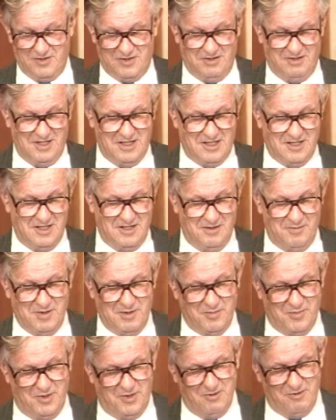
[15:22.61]
So he said, you
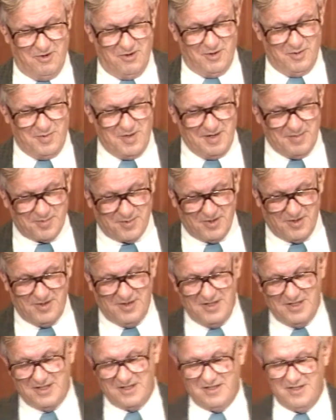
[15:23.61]
remember you wrote a paper
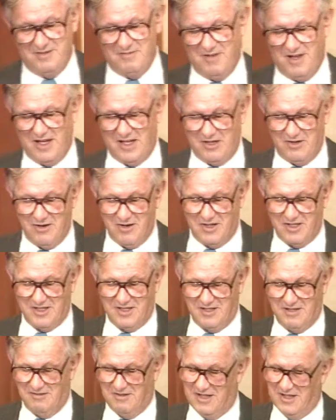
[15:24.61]
on this in my
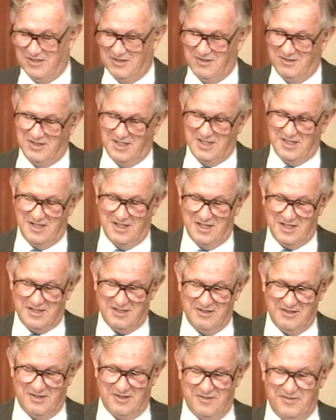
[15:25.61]
course, so why don't you just
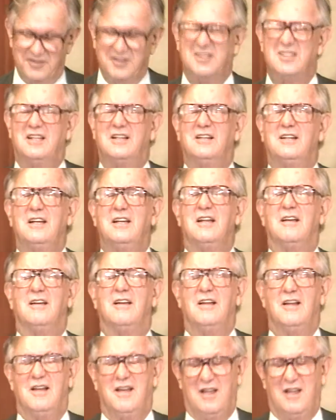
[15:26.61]
dust it off and send it in?